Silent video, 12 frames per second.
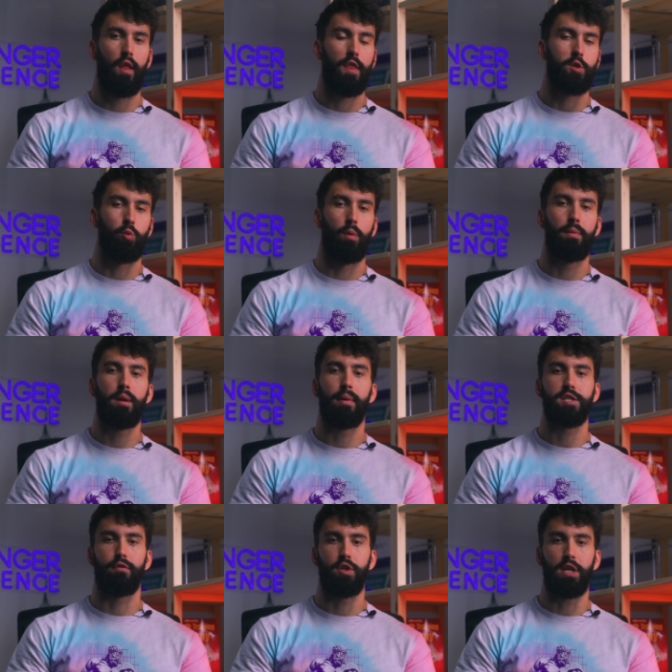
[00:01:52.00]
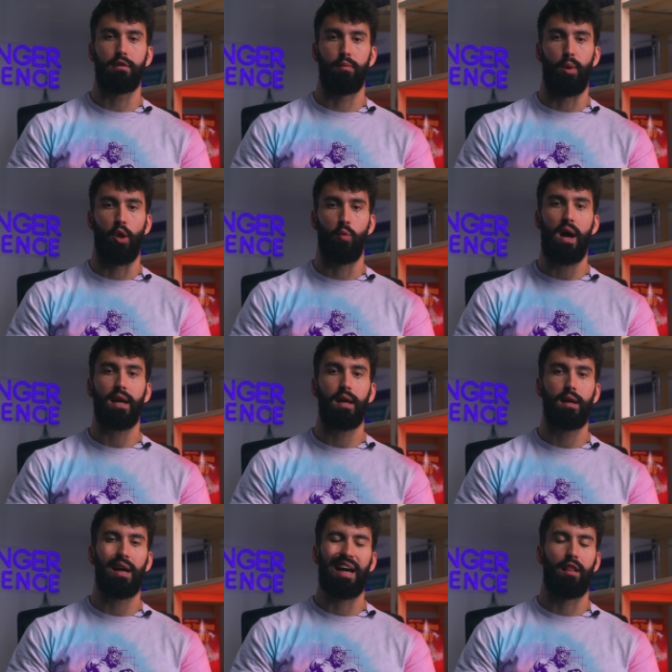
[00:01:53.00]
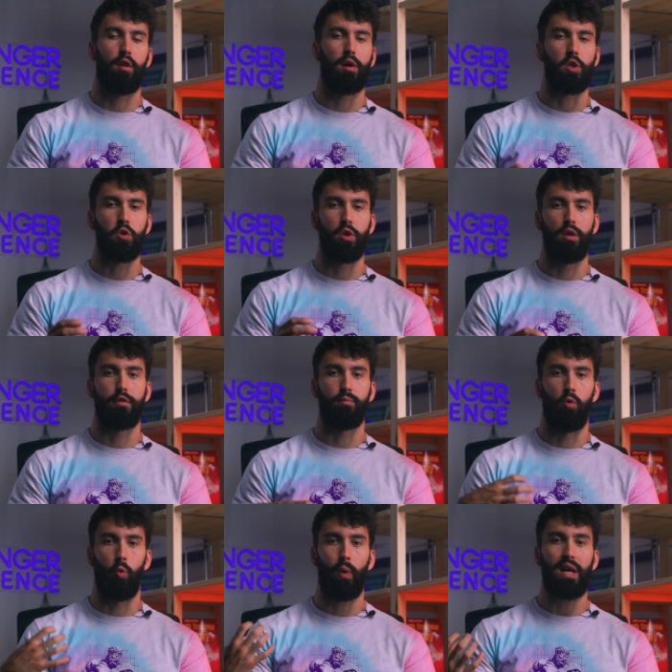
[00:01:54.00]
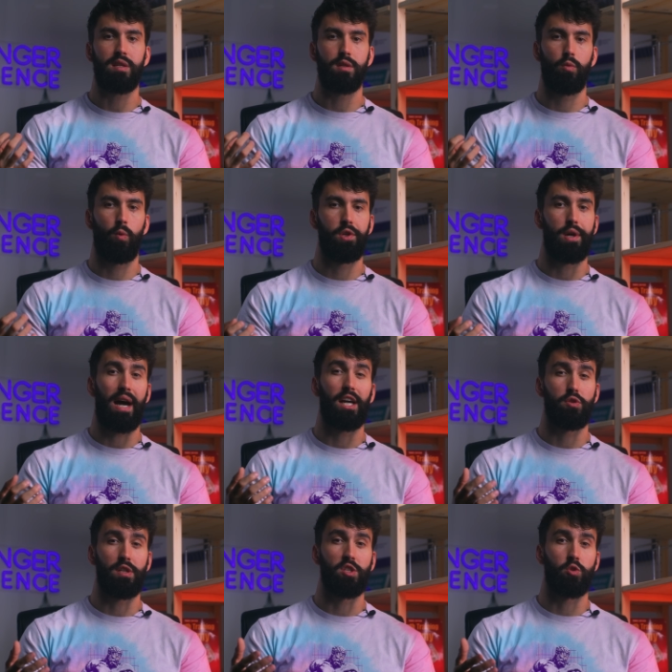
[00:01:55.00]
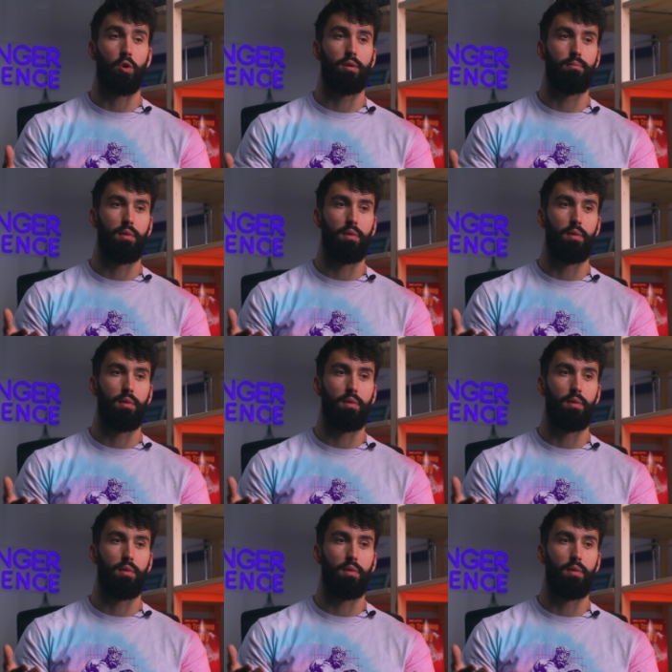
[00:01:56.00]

This will minimize fatigue from unracking, allowing you to lift more weight when you actually start